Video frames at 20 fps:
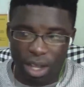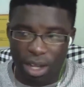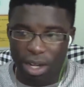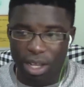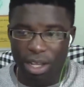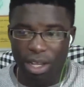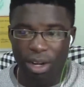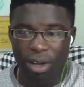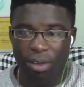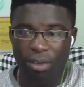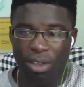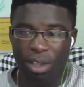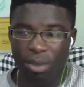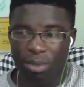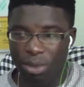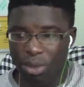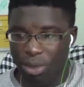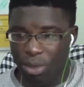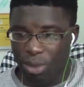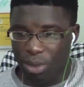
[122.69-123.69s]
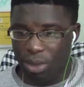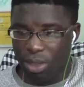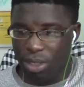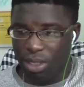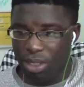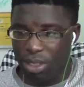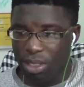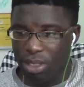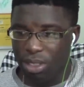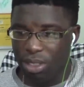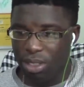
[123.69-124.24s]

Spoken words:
They allowed them to do it.